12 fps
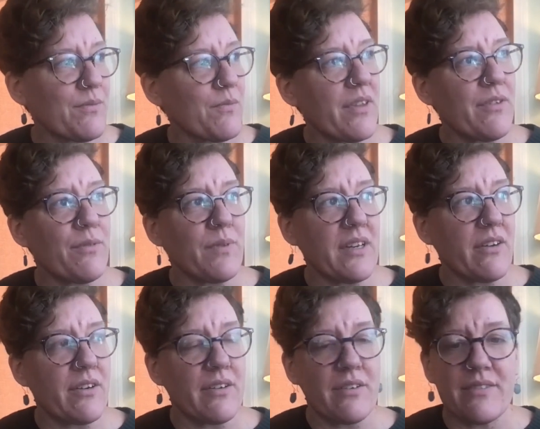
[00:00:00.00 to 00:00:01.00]
whether we
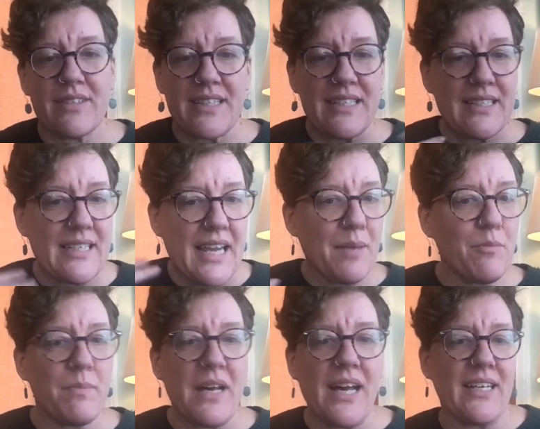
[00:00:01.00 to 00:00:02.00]
are
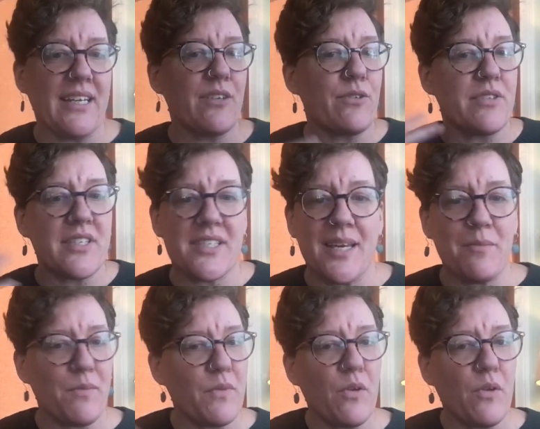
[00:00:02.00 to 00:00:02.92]
able-bodied or disabled,